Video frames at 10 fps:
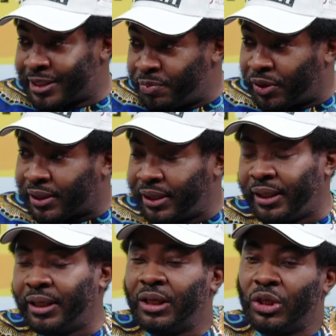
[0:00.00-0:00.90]
monthly,
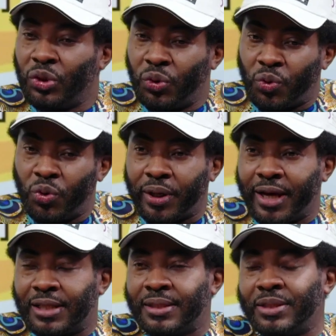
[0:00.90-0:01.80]
you go
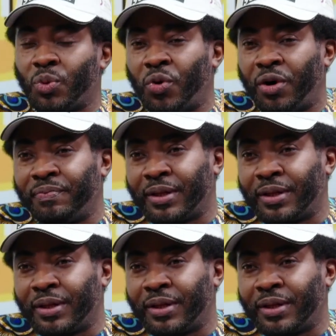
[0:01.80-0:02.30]
get dewormed